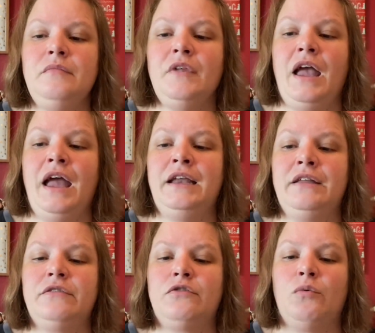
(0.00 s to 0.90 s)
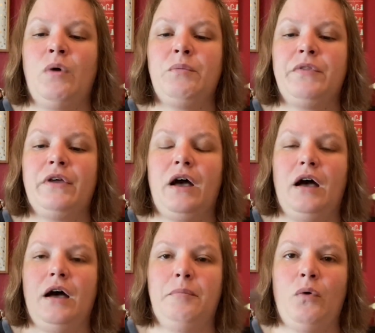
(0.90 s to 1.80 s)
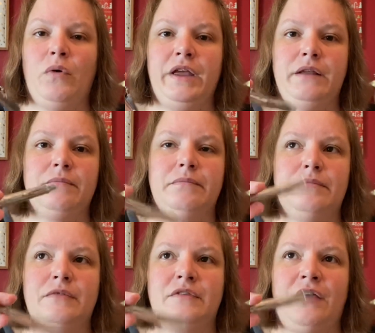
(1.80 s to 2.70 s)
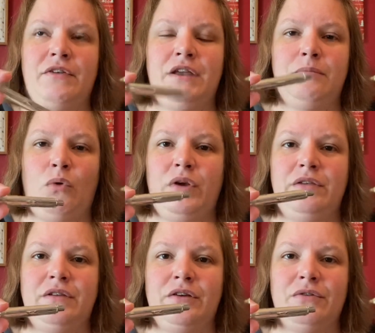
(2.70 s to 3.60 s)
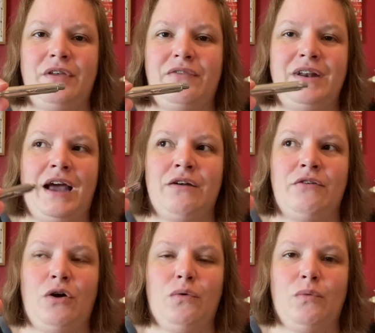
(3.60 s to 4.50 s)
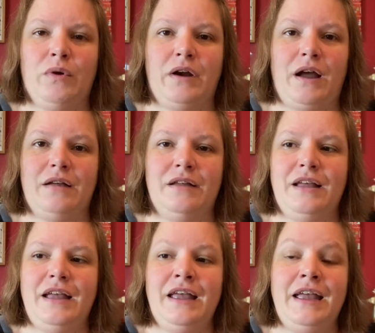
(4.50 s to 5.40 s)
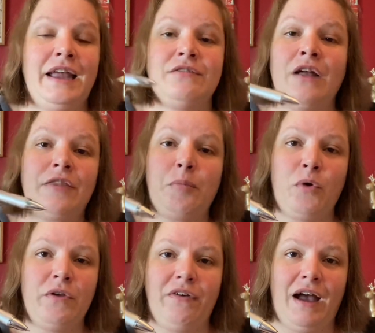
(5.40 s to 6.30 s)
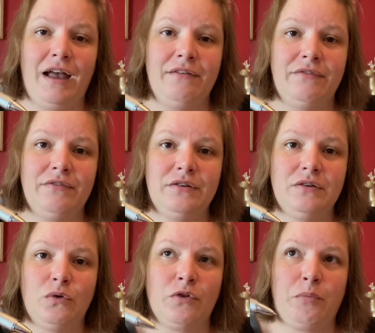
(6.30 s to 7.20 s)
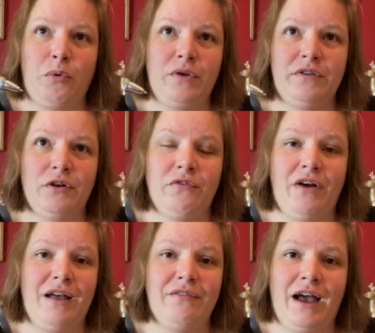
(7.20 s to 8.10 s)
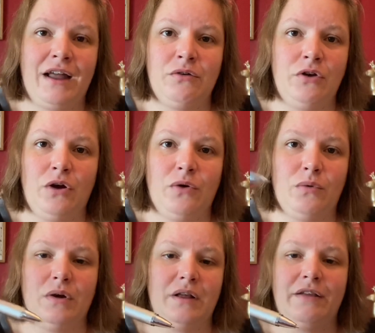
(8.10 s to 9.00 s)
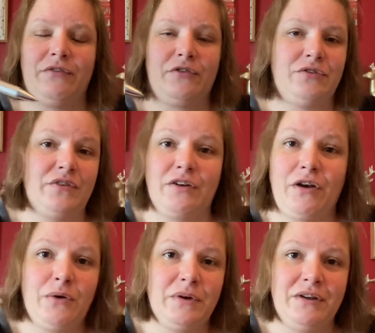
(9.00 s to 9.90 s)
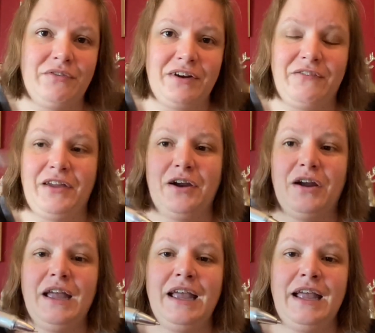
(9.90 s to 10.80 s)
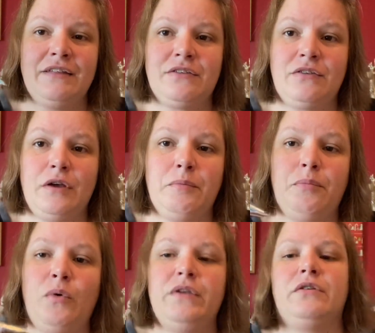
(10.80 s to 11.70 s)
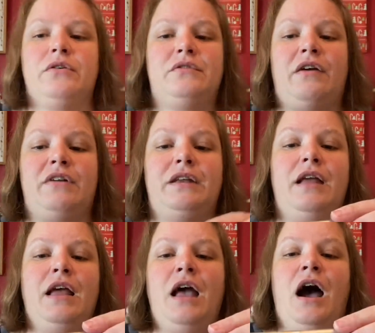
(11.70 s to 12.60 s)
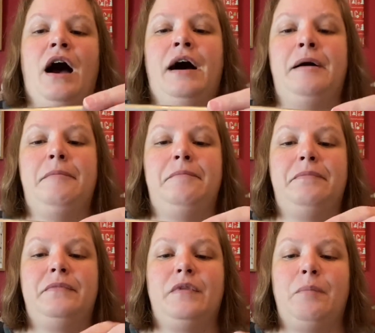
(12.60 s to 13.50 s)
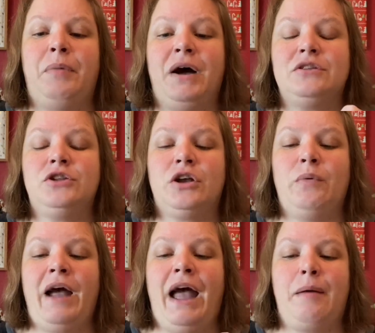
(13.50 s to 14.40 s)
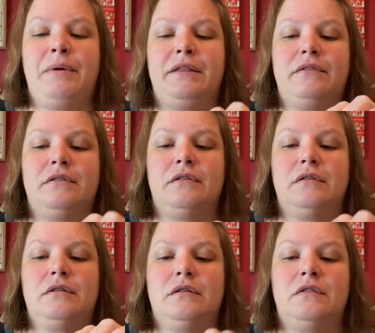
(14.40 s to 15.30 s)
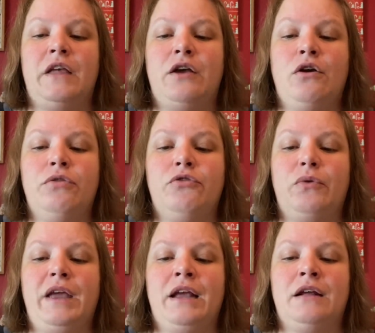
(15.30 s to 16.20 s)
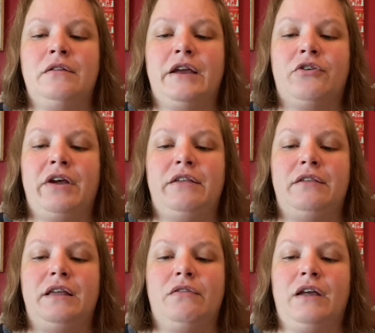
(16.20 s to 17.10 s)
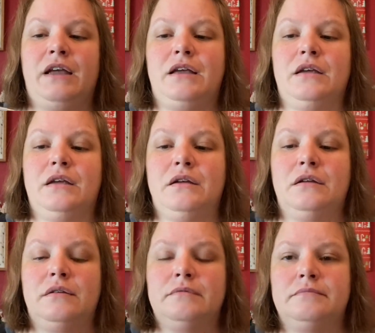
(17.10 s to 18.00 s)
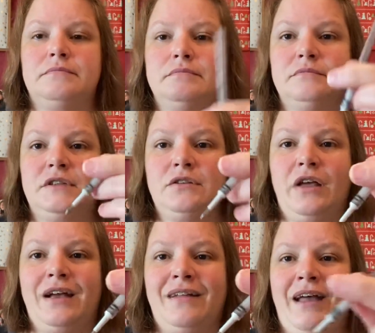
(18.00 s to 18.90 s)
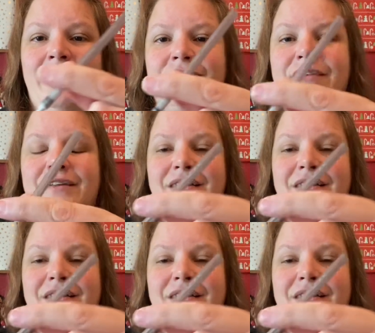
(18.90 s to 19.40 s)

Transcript: and it's the one with the 0.7, 0.07, I don't know where, it's not the 0.5 or the 0.05. I know if there's a 0 in front of there. It's the 0.07. But look at what happens. They go through ink like crazy. Like, this is all I got left.